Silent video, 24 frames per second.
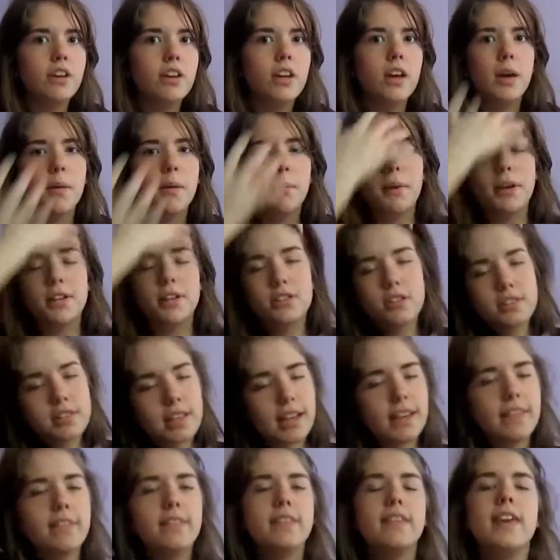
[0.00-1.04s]
but it's just like
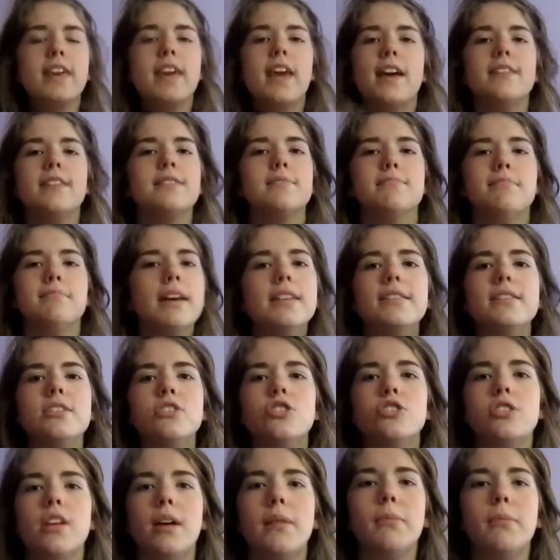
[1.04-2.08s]
he hasn't messaged
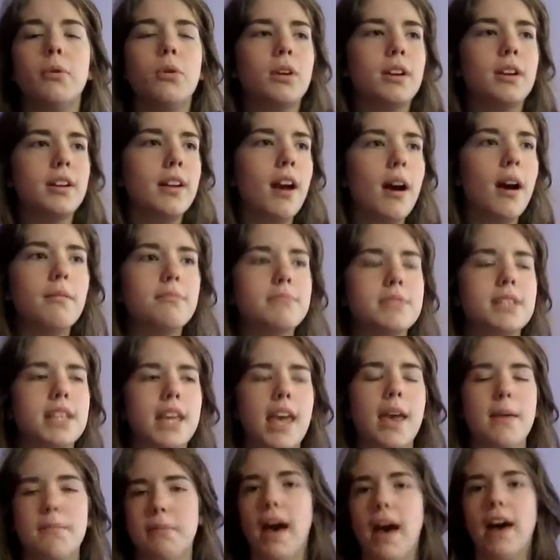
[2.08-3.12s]
them or come to Camp
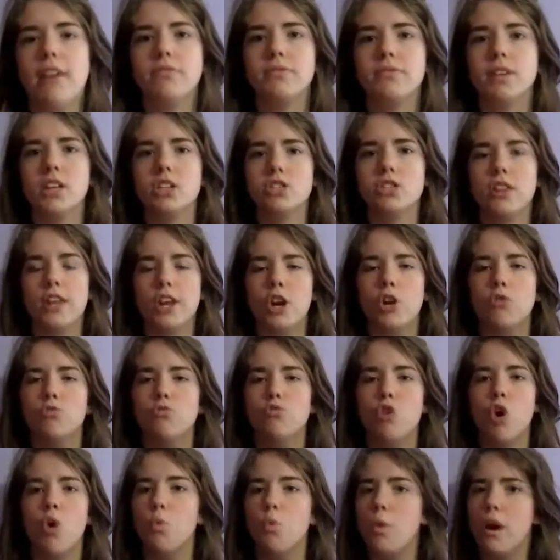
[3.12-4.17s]
Half-Blood, so they don't know
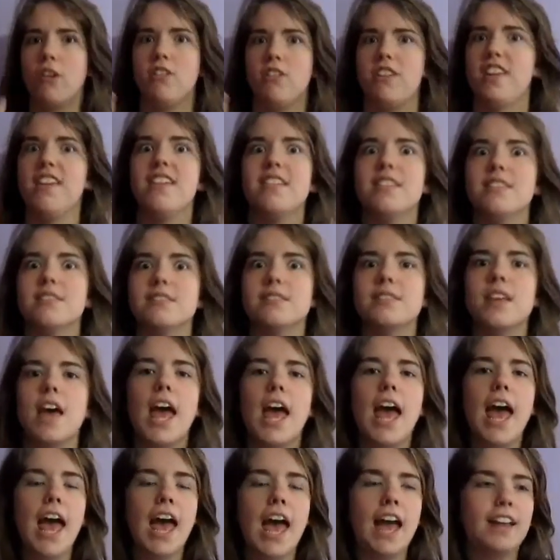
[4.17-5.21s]
where he is.
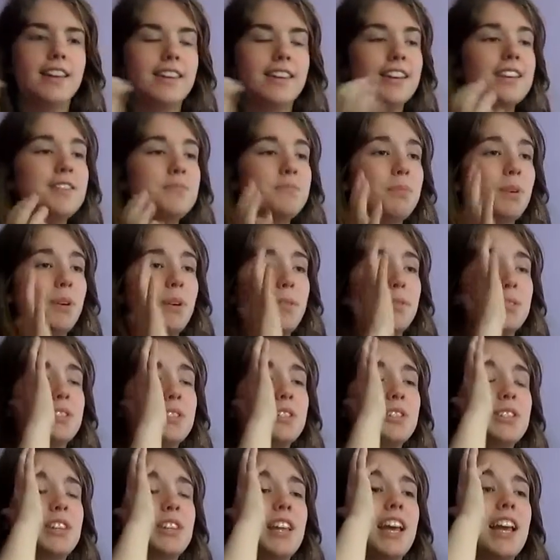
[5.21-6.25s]
And this part was just
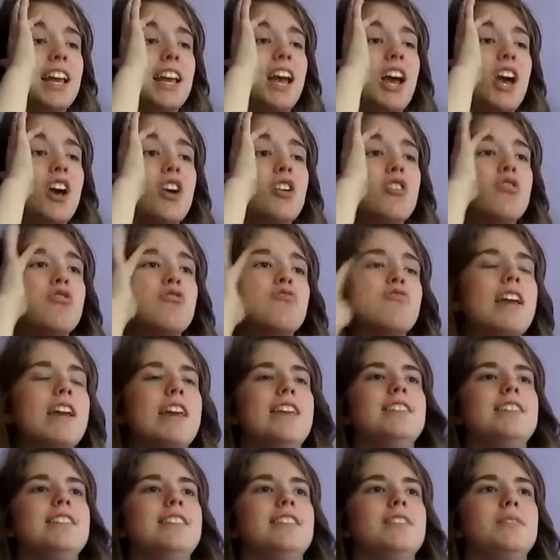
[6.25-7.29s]
like
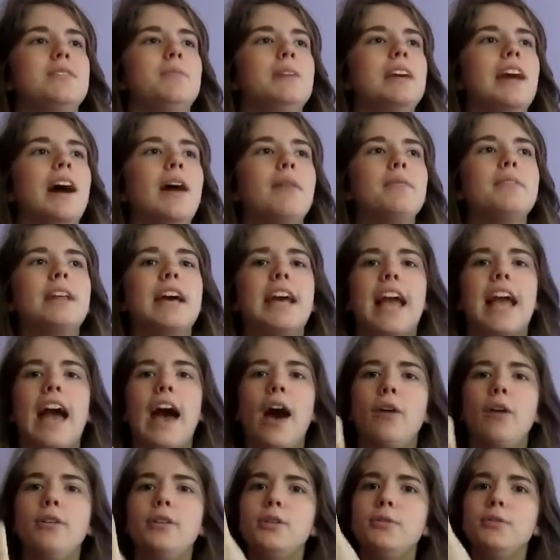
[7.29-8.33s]
crazy to me. I'm like, how do
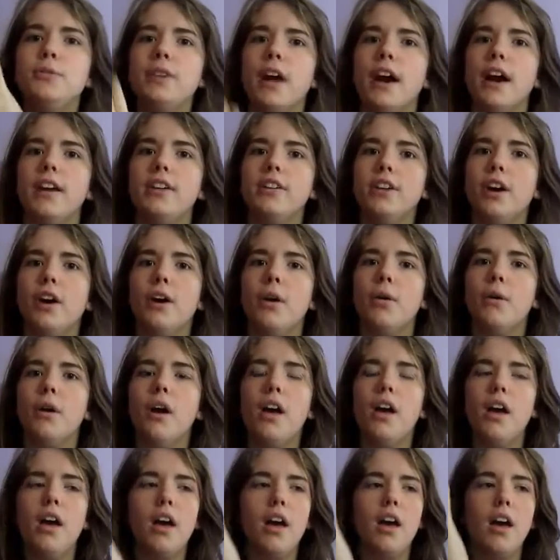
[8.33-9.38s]
you not know
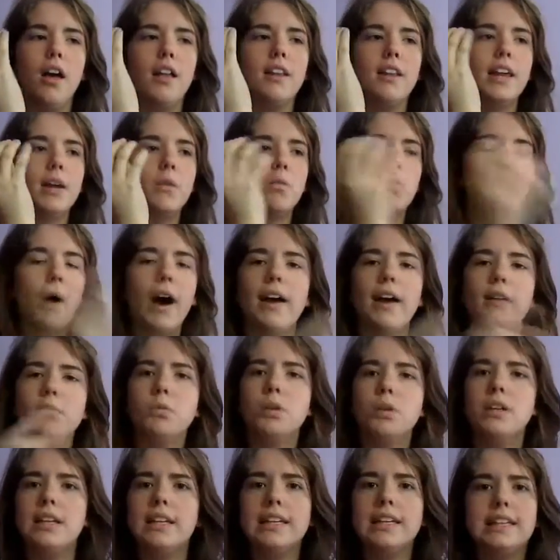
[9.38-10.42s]
like, why
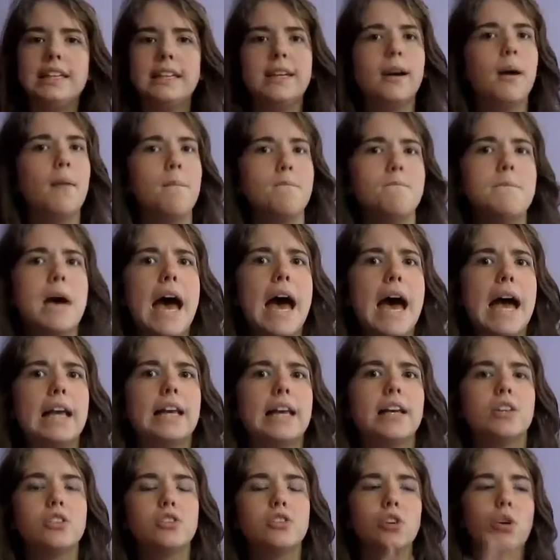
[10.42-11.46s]
wouldn't he come back?
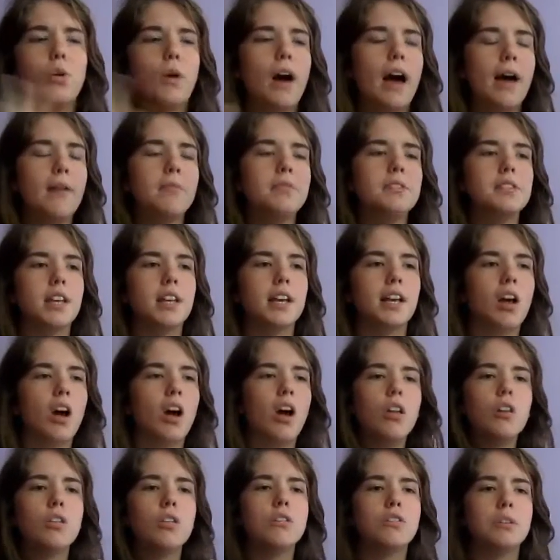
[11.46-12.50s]
So I was like all
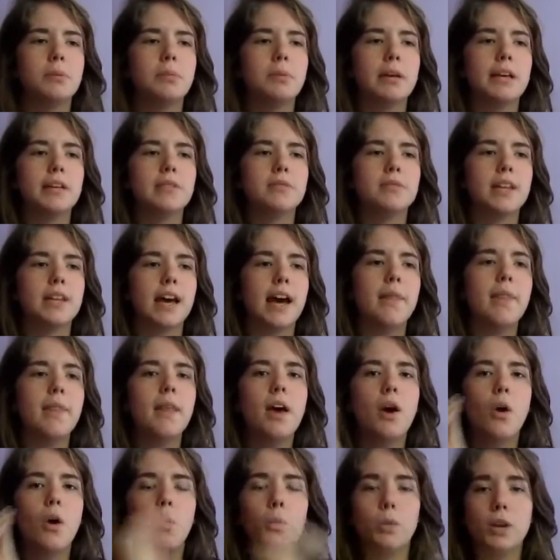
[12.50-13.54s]
over the place with that.
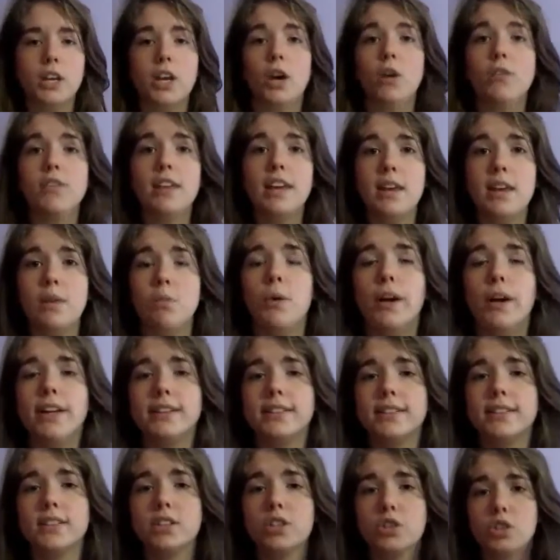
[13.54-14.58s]
We know that he went
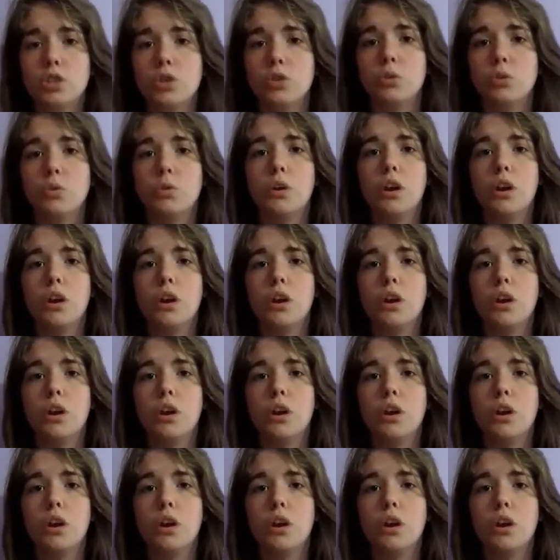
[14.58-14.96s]
to